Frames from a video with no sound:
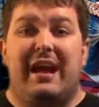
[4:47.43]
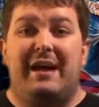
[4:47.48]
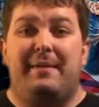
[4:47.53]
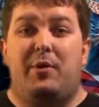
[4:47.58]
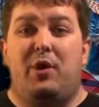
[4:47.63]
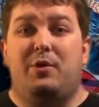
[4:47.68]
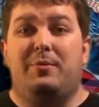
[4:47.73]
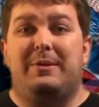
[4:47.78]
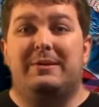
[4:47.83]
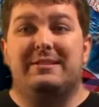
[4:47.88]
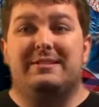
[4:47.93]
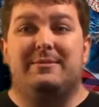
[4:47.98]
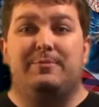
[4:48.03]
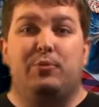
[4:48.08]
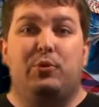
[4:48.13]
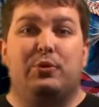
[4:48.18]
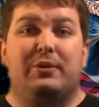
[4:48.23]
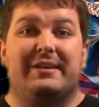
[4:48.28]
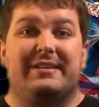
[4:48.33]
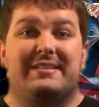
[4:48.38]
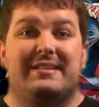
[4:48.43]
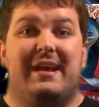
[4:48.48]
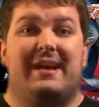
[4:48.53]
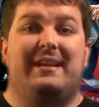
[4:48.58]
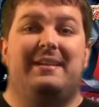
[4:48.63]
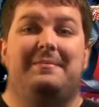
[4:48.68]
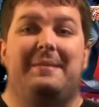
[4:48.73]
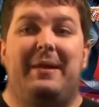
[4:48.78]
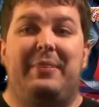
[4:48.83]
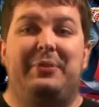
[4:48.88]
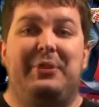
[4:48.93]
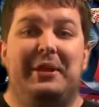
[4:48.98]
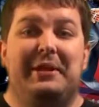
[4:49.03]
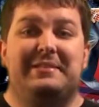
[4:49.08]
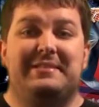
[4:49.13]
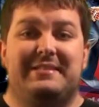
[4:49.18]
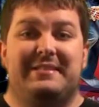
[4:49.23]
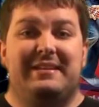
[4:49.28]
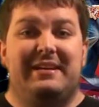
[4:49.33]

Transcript: I'm almost more excited about this